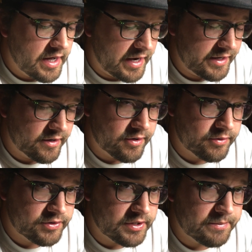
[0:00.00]
I
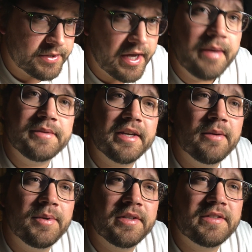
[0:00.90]
know sometimes that
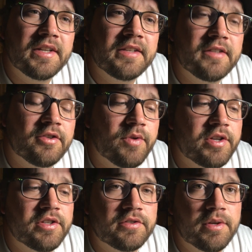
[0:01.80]
could be a sticky
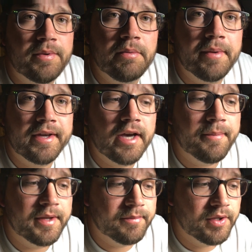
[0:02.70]
situation. Some people might
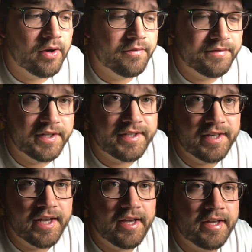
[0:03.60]
comment below.
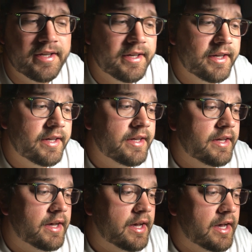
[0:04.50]
VTA
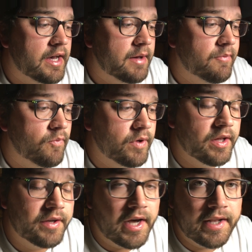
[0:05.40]

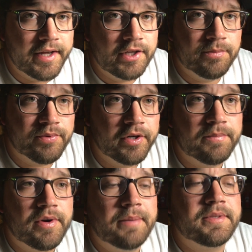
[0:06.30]
will not let you
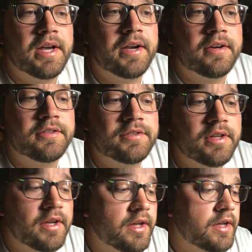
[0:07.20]
pre-prep tires.
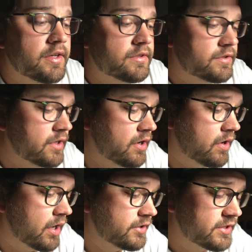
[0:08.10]
So
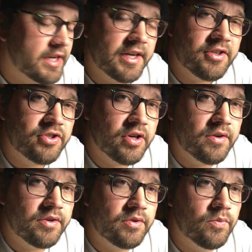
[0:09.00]
I'll just kind of show
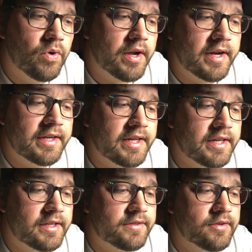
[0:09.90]
you what I
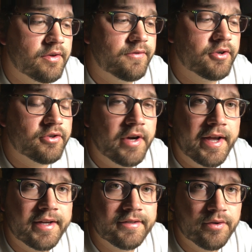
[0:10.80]
did. So if your
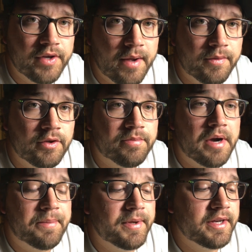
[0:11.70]
track is okay with you
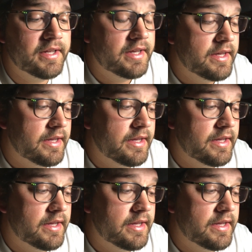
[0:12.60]
prepping,